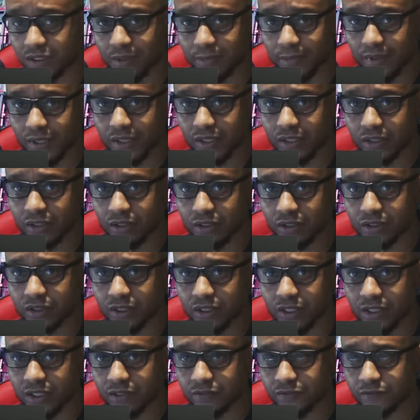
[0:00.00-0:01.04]
It's about
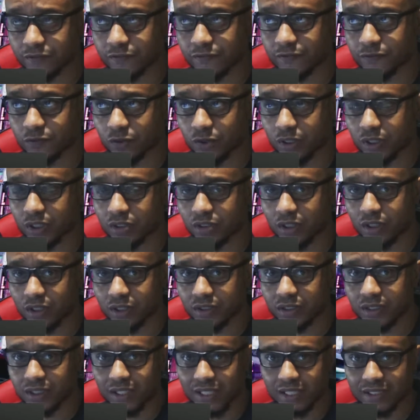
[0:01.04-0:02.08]

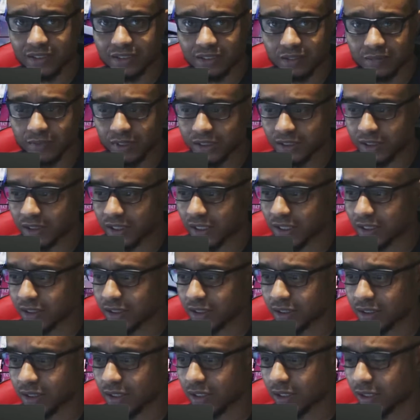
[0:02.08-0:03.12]
$140 last time I
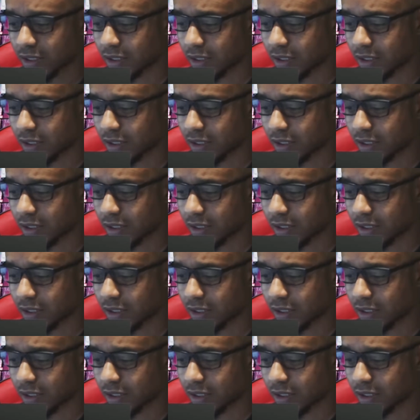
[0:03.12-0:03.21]
checked.